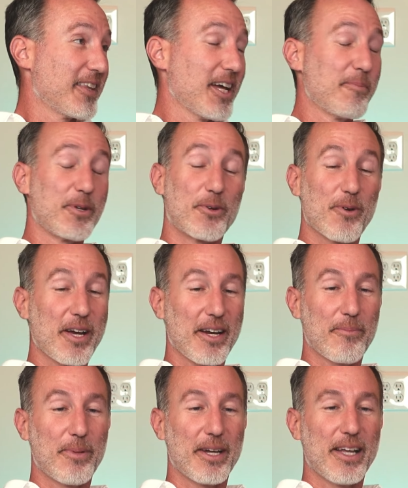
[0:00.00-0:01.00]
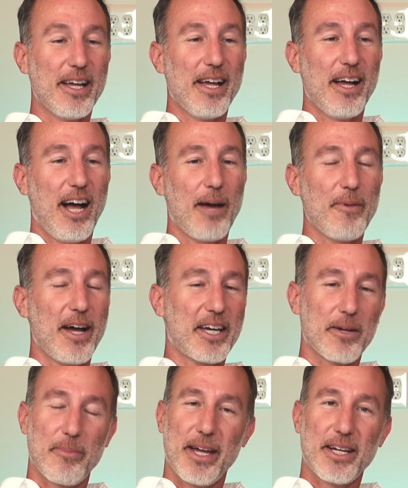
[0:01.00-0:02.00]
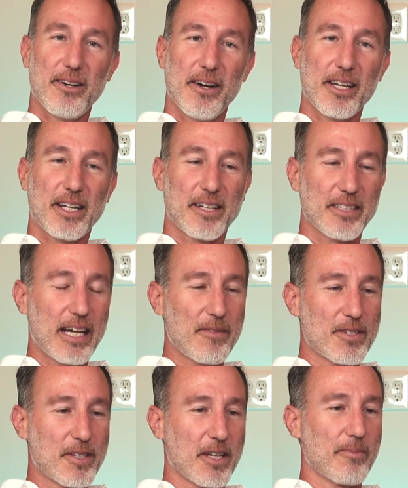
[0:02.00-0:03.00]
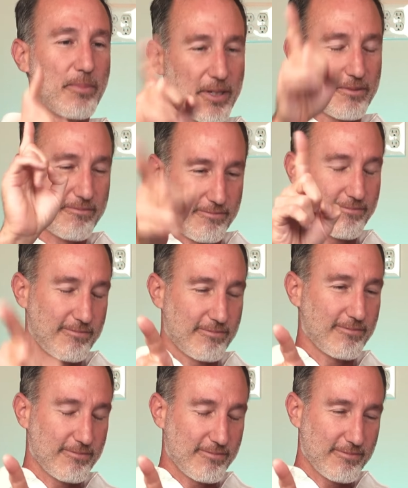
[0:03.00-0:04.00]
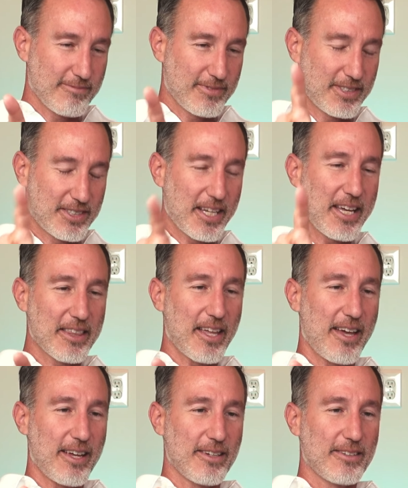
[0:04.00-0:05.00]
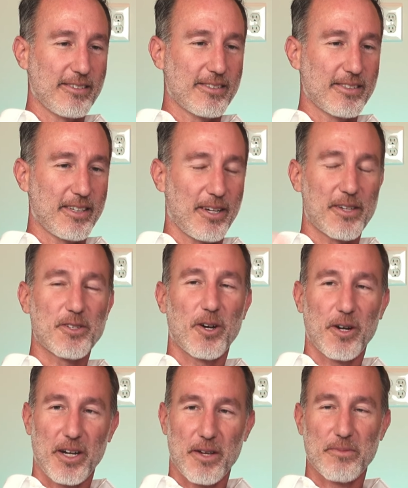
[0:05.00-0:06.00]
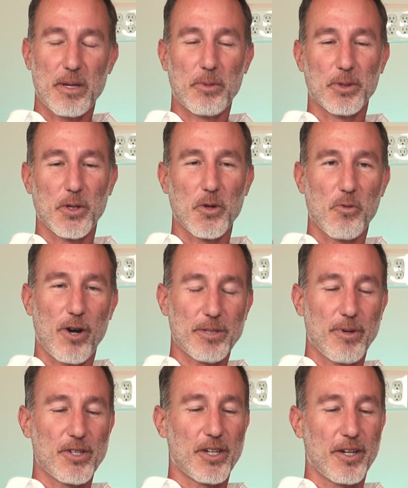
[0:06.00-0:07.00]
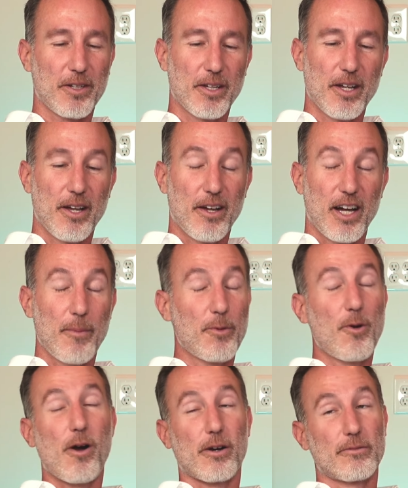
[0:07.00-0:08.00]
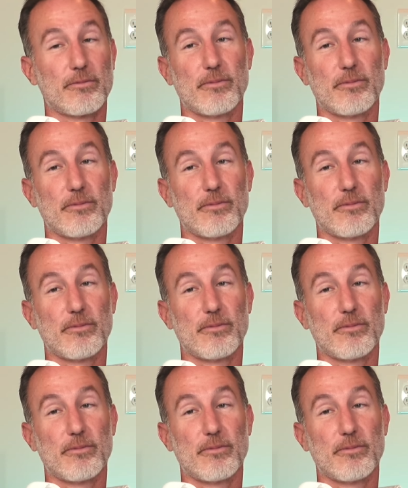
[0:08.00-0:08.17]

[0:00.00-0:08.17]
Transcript: That'd be great. But I'm not going to bank on it because I haven't seen it. But saying that, as as people know, watch my channel. I've been wrong.